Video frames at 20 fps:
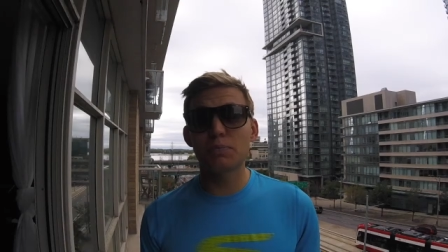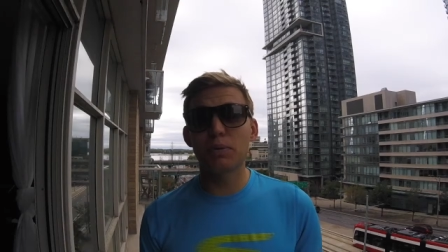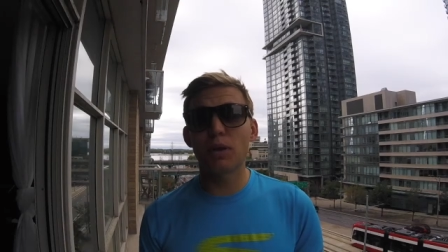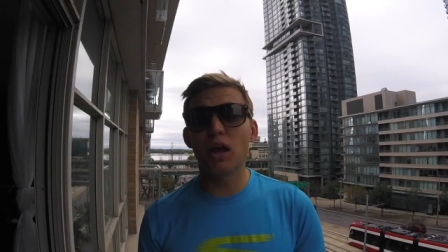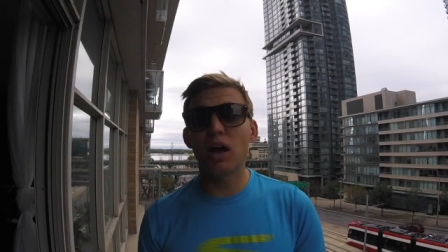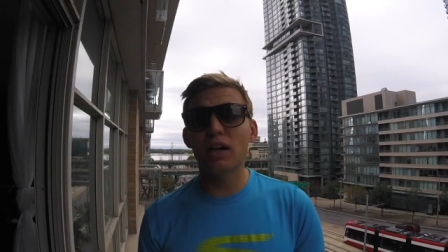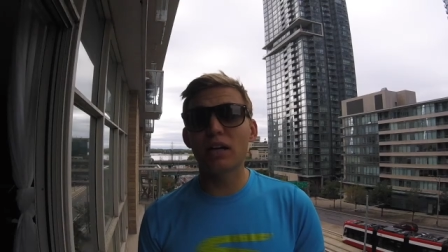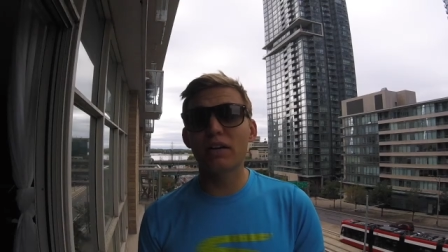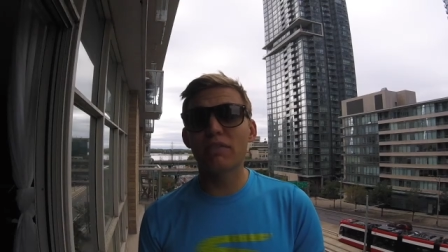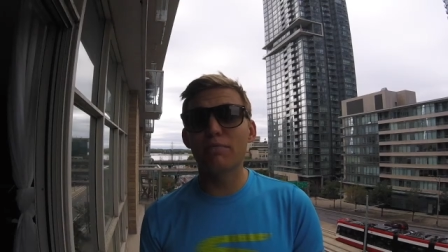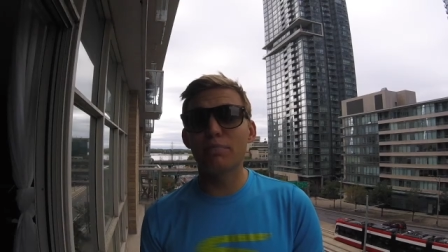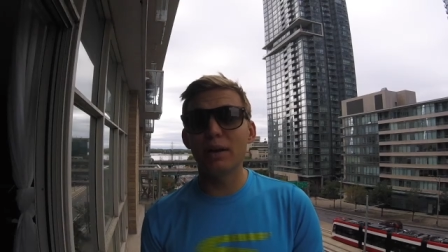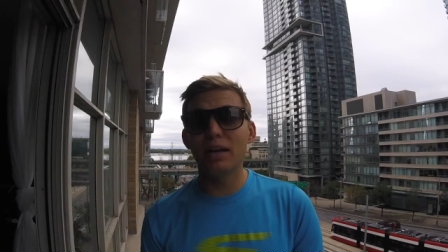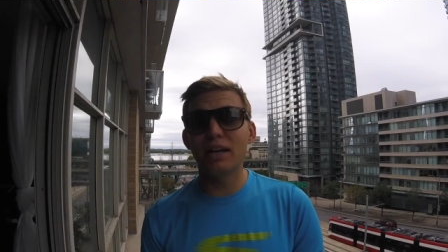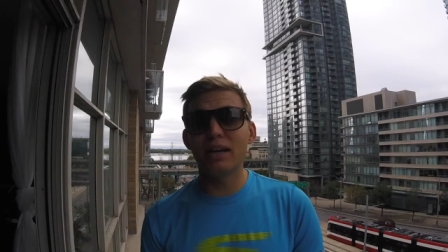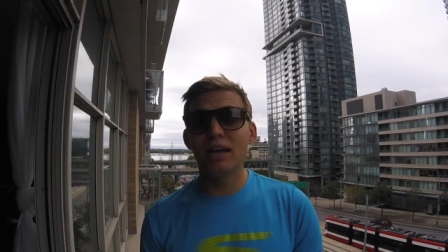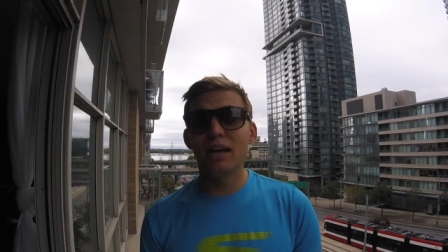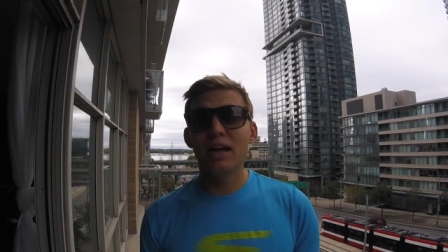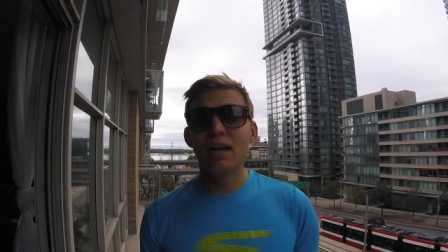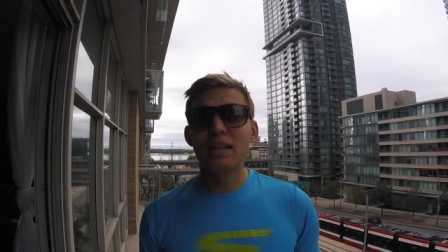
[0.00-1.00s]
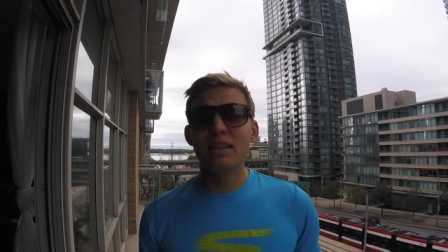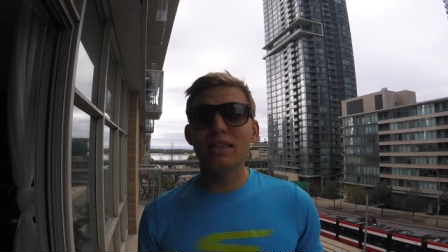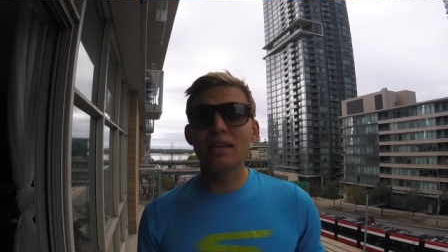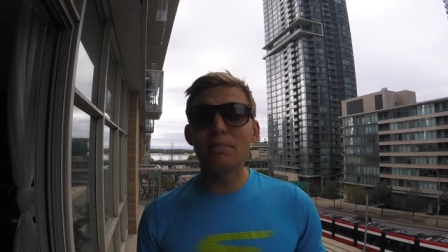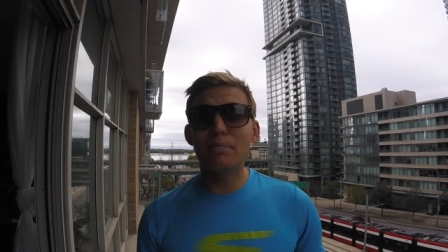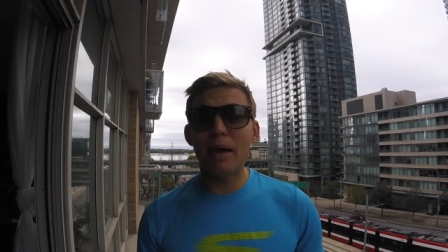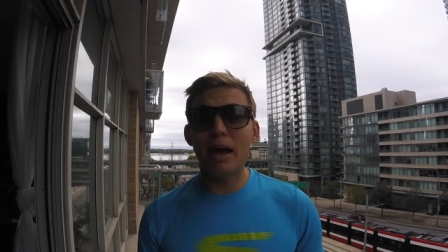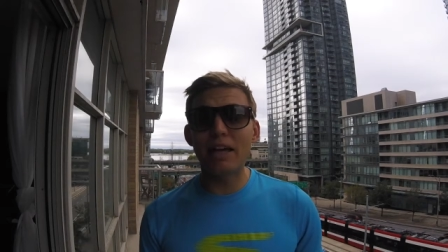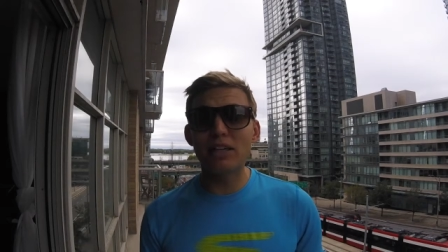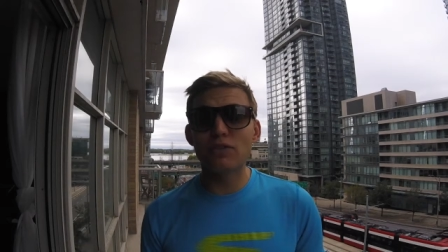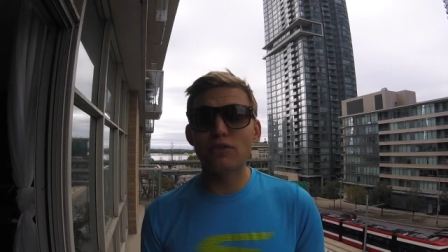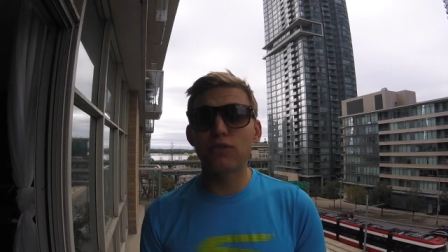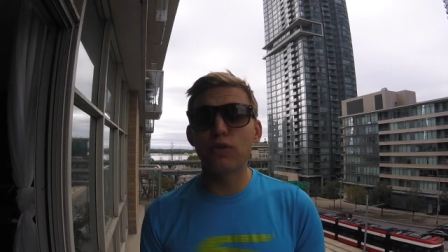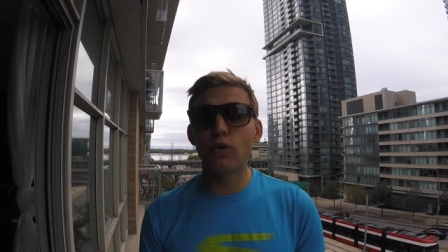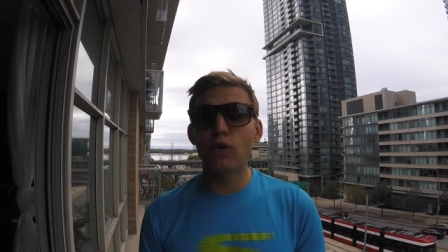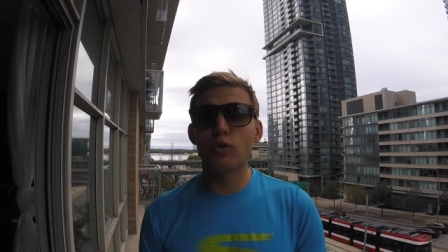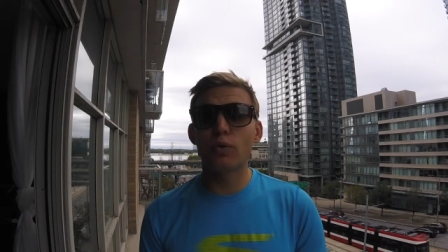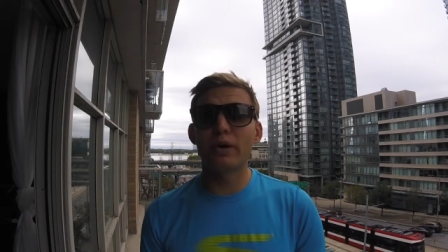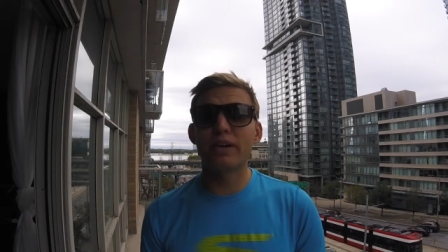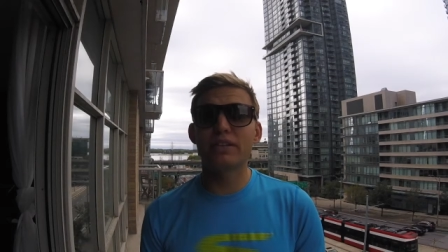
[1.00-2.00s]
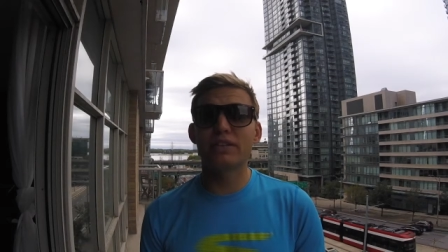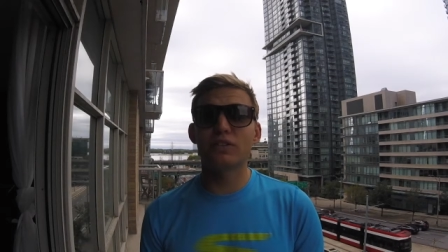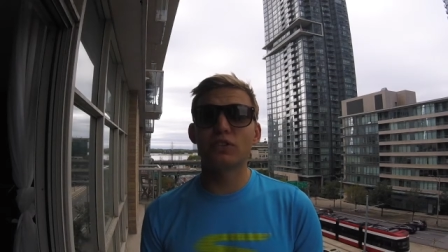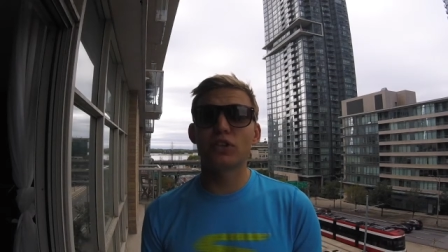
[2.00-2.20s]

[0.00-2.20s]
block have been the best 4 weeks of